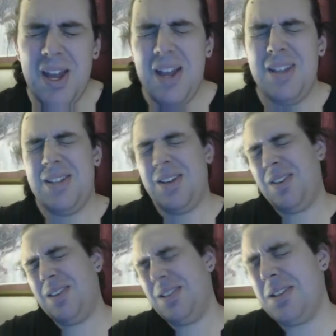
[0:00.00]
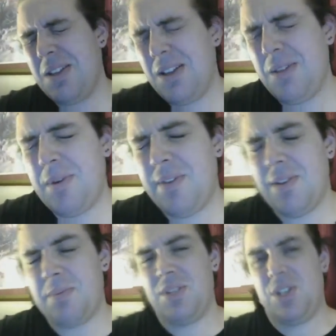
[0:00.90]
So this is a little bit of an
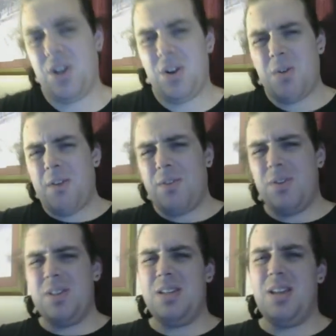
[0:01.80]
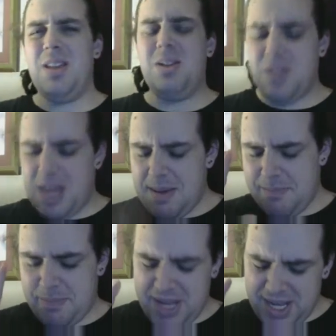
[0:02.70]
obscure reference. There's a
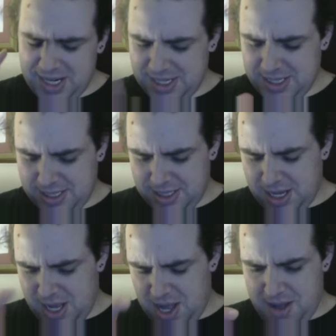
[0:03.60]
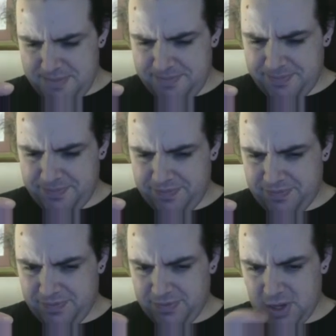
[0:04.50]
box
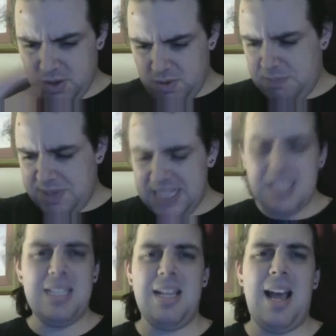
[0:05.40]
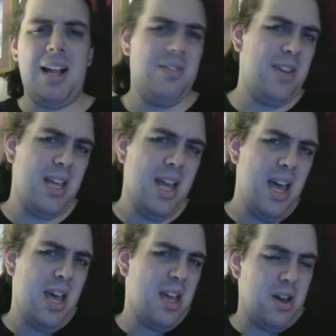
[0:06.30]
with pieces out of it.
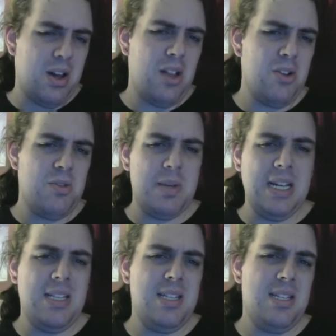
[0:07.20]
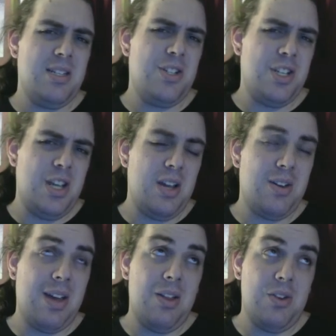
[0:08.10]
Colored pieces,
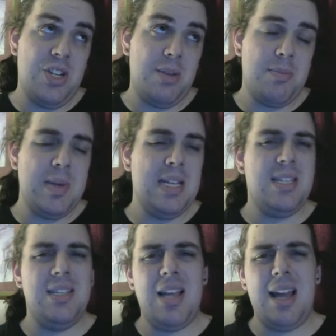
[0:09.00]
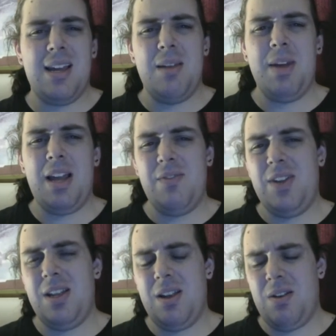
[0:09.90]
colored shaped pieces coming out of it.